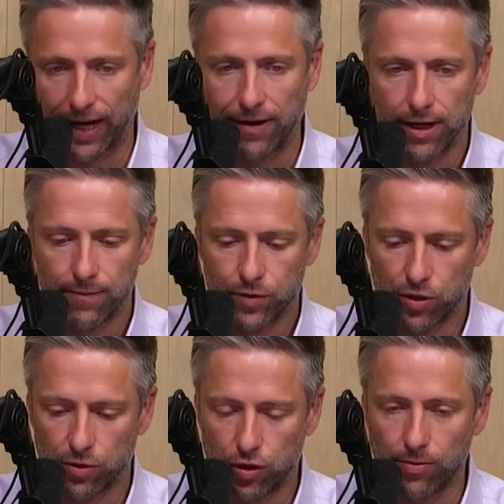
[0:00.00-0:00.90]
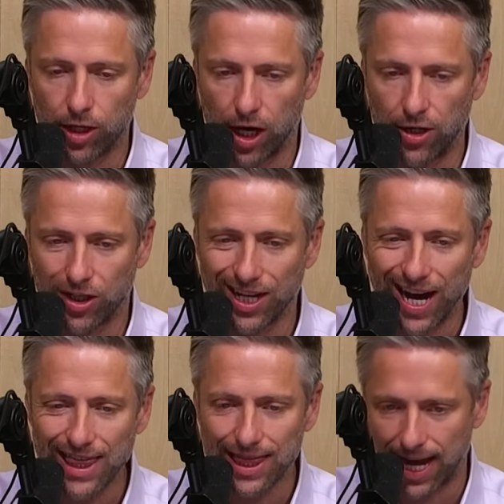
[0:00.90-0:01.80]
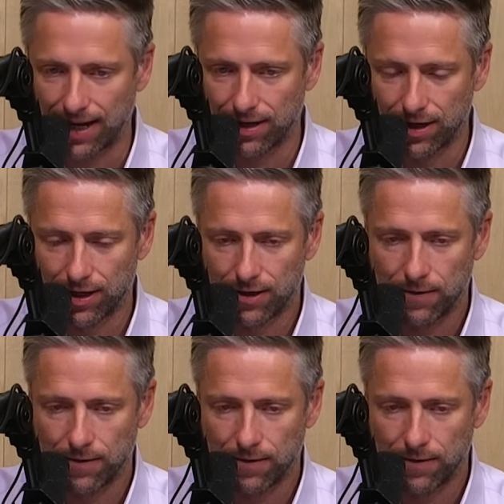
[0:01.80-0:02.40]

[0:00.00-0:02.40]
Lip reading: Okay, so Trump could undercut that